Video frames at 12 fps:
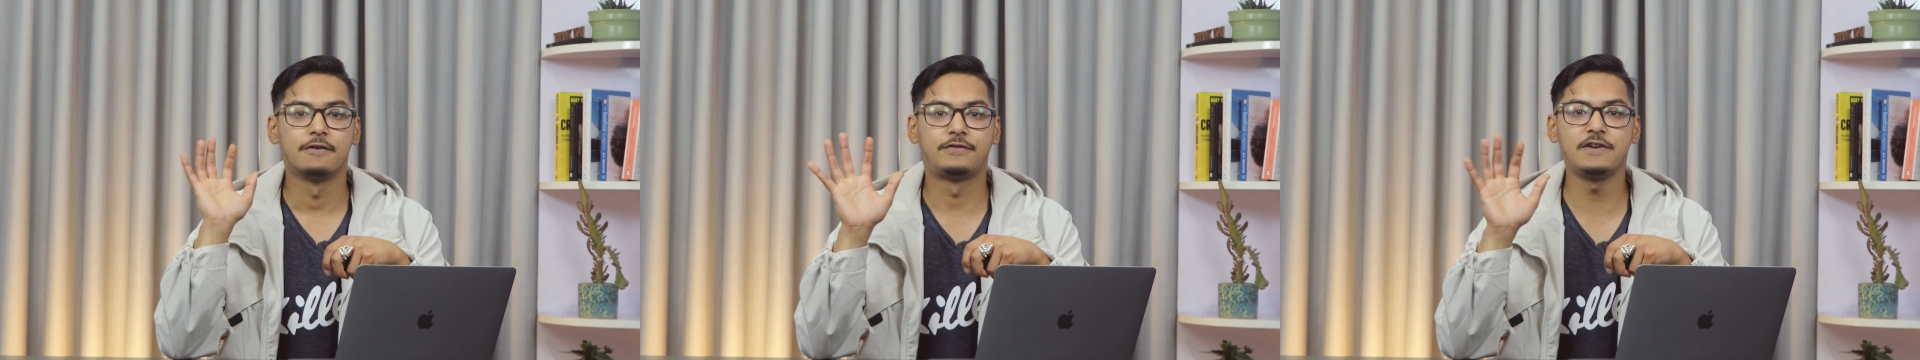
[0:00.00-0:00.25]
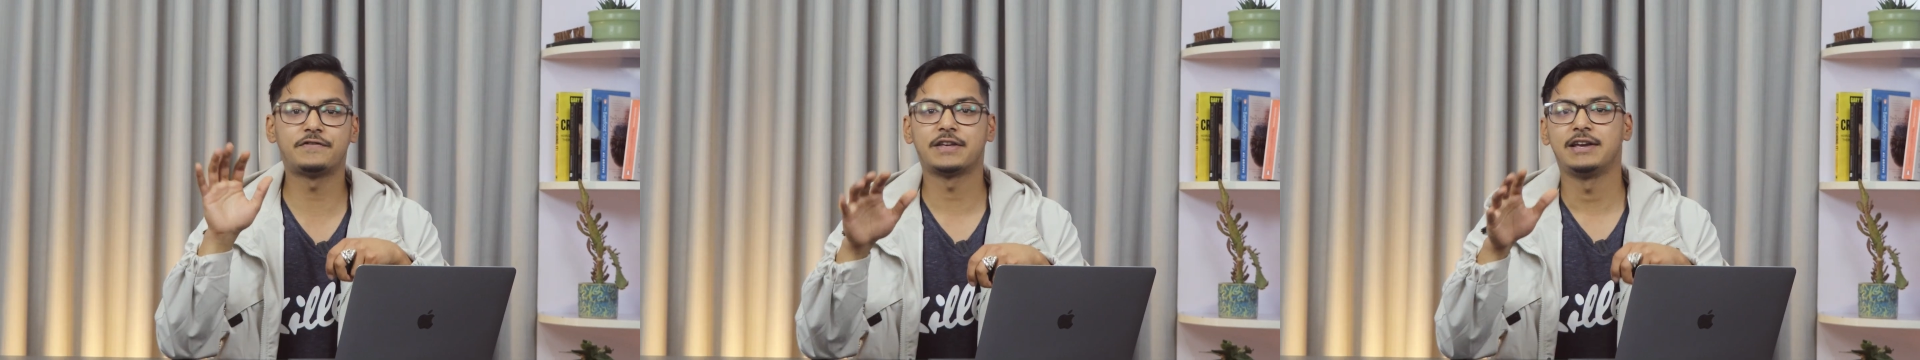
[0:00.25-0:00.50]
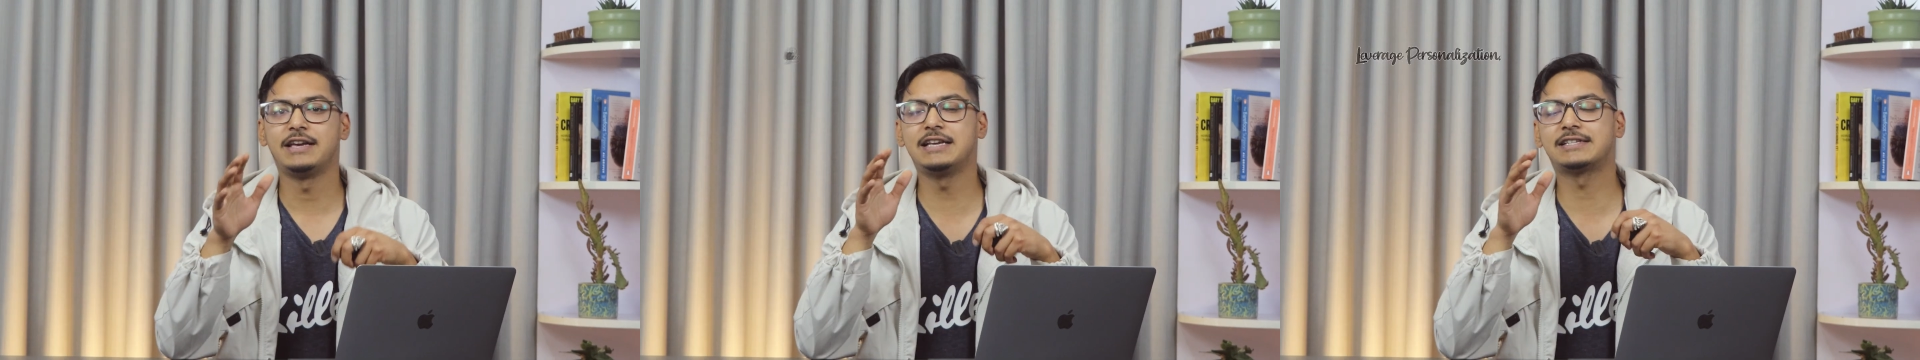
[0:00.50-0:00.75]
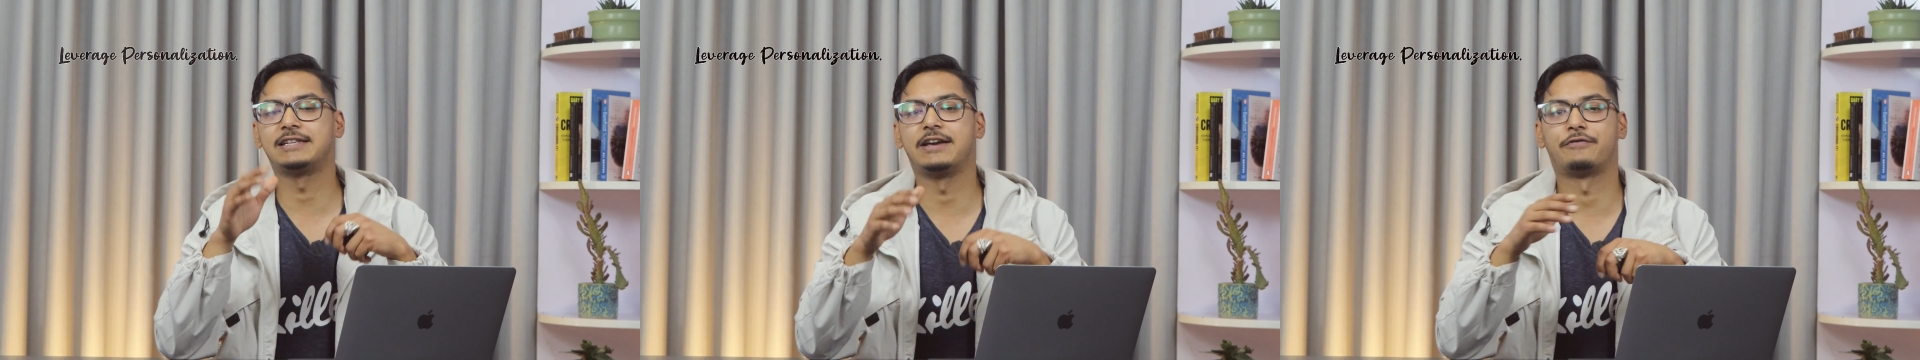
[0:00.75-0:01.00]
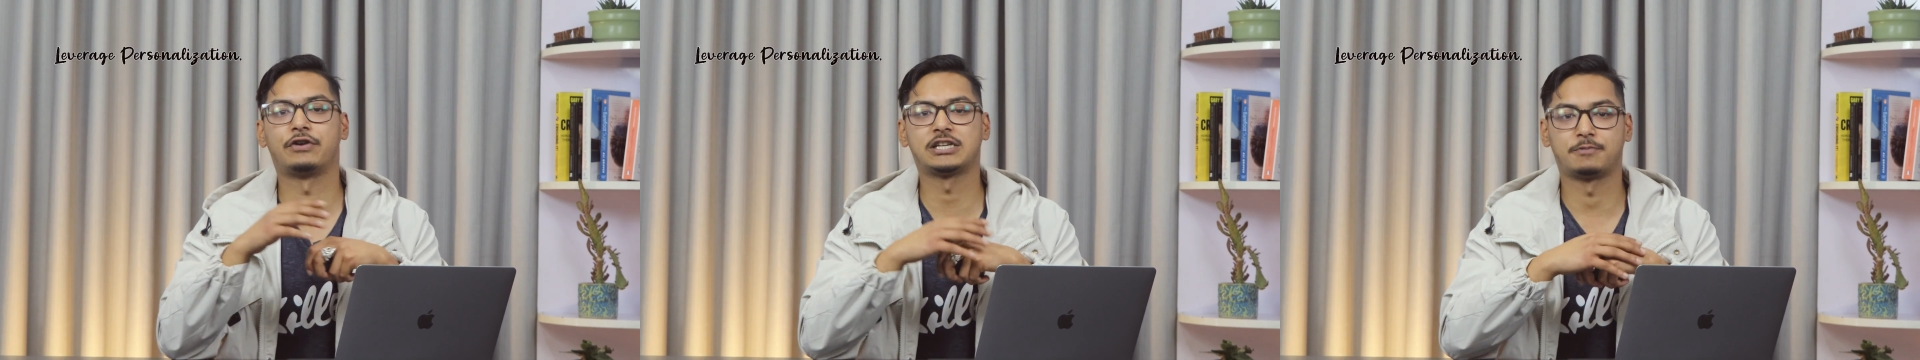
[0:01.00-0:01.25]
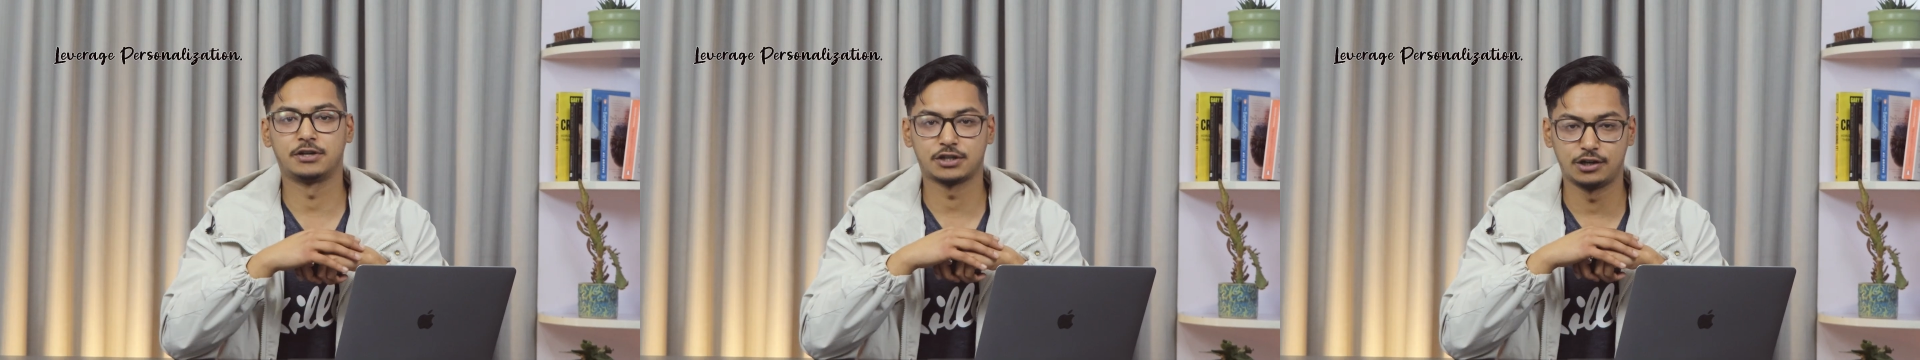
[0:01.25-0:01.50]
Fifth is leverage
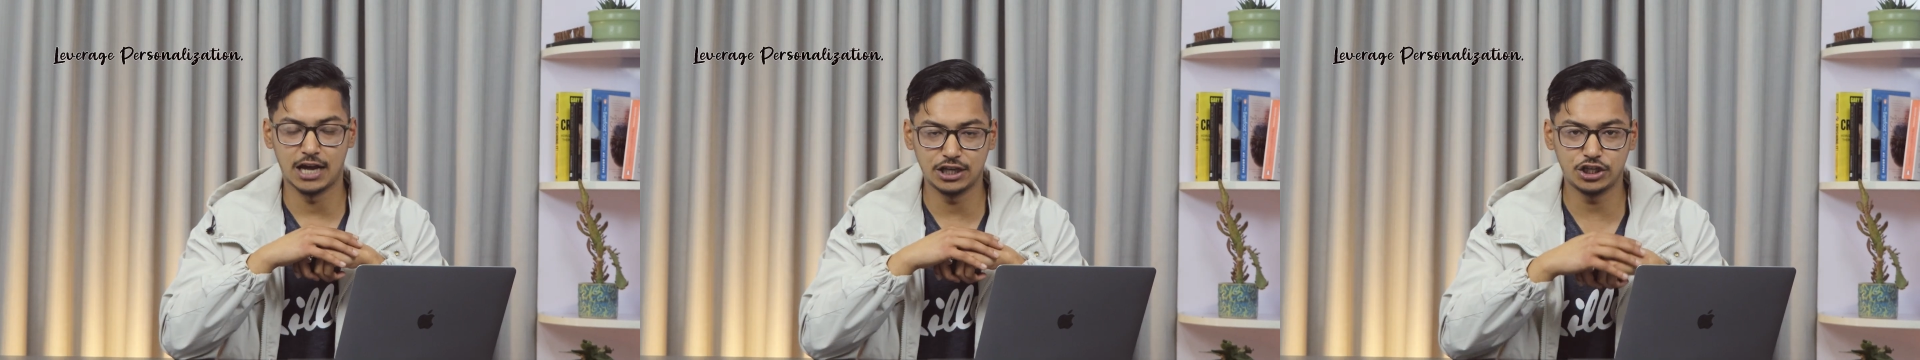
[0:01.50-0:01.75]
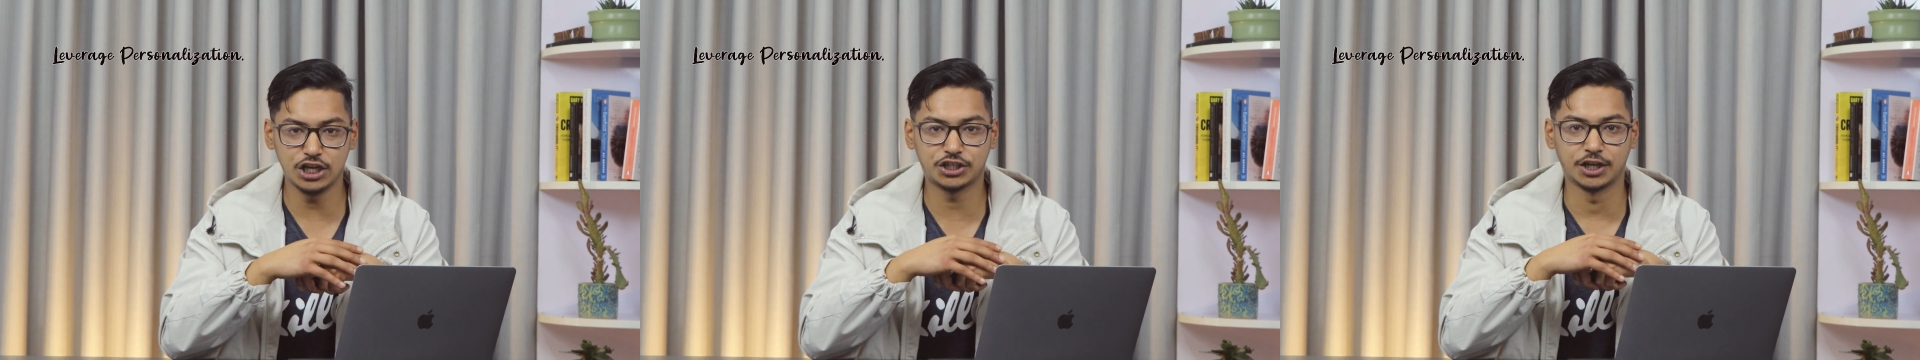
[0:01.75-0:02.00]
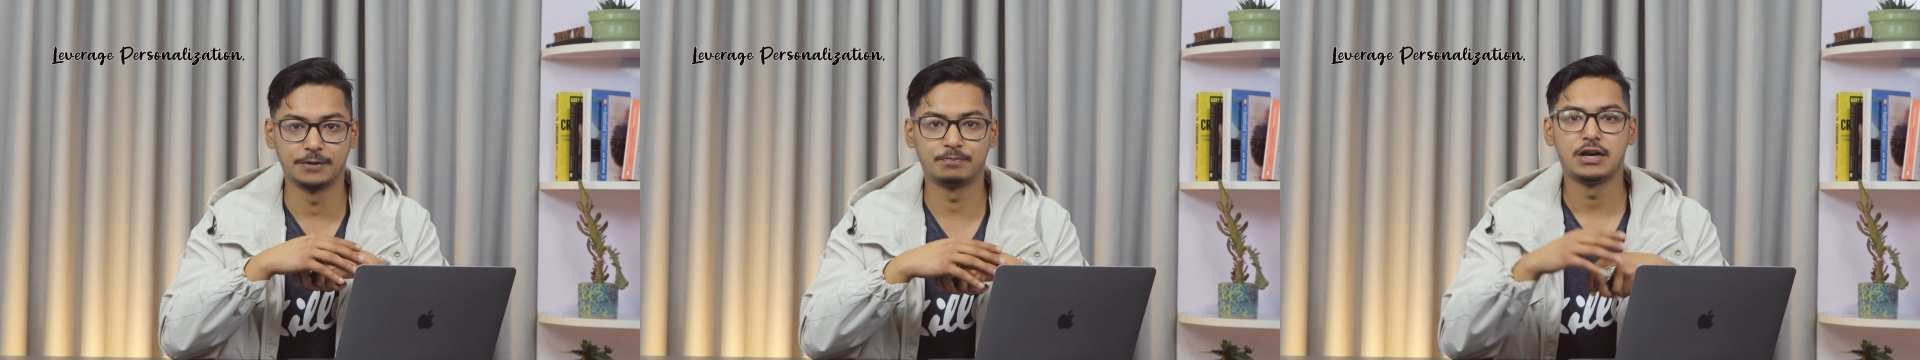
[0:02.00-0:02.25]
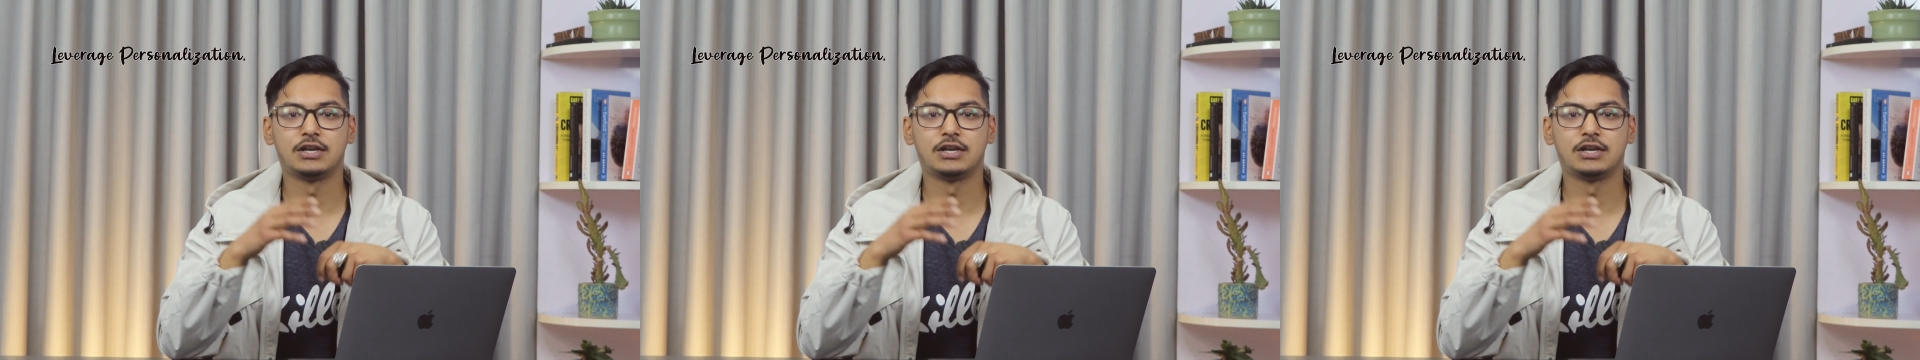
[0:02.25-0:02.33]
personalization.